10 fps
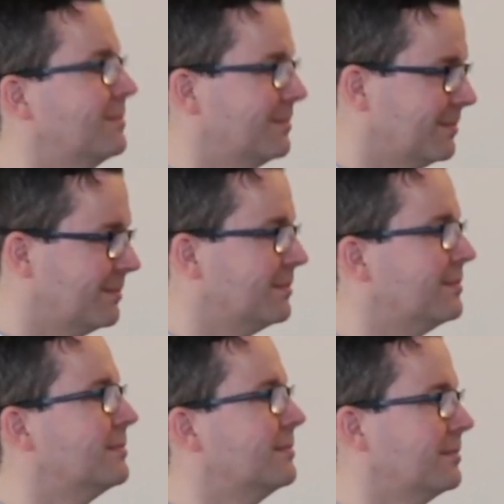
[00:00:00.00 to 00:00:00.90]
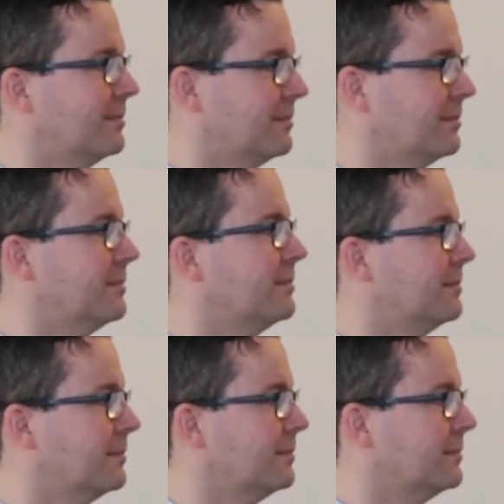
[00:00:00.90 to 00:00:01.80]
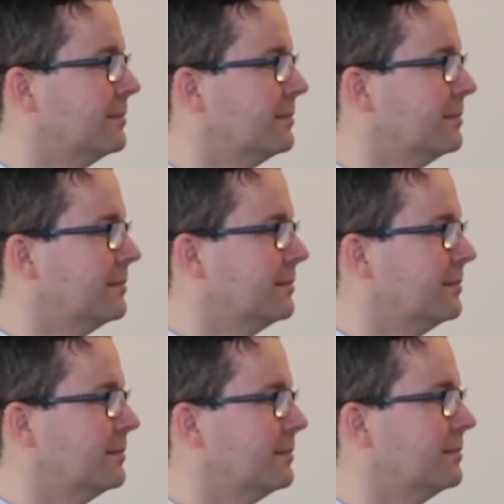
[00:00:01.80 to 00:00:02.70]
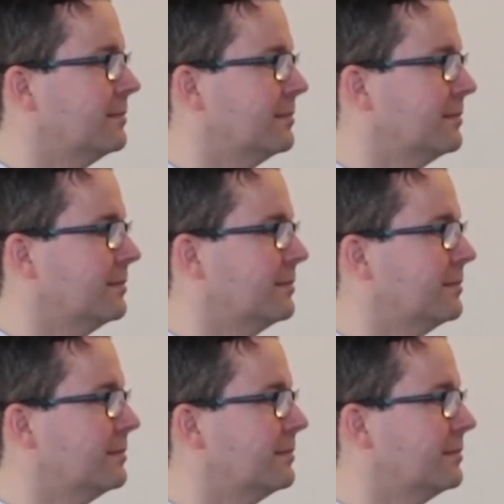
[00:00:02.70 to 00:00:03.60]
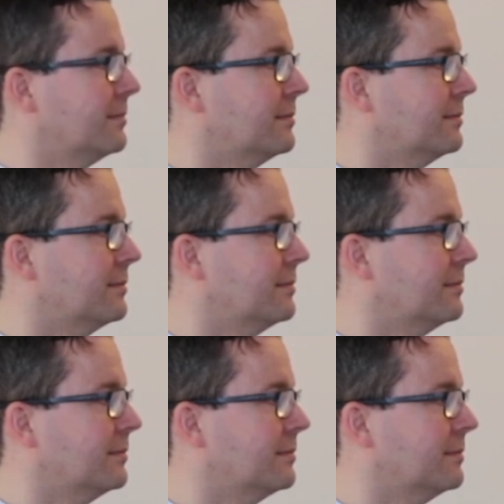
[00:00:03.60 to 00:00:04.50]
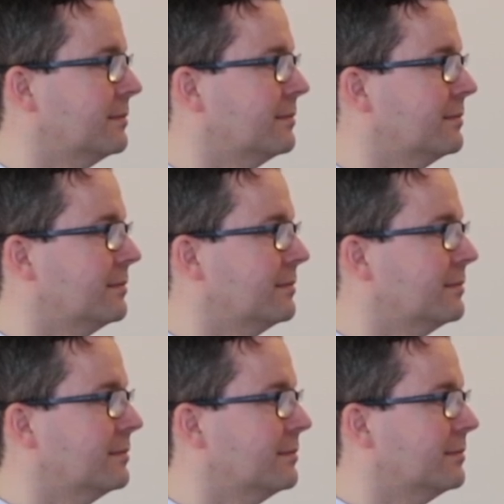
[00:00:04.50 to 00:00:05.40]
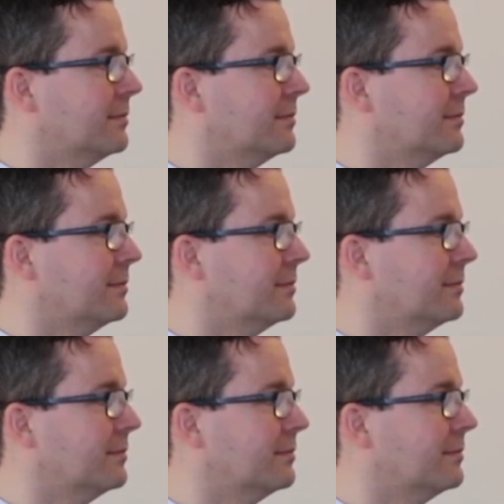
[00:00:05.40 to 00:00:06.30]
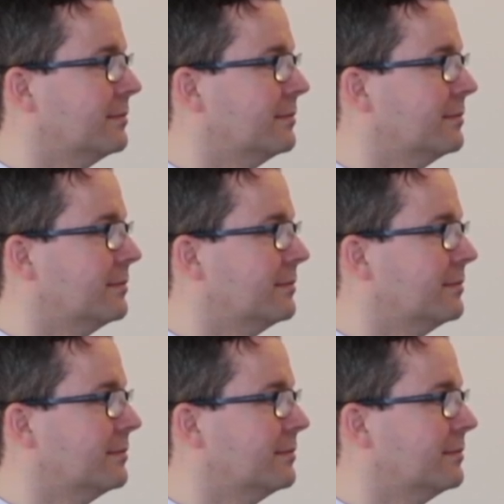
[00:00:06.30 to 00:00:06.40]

The person shown says nothing.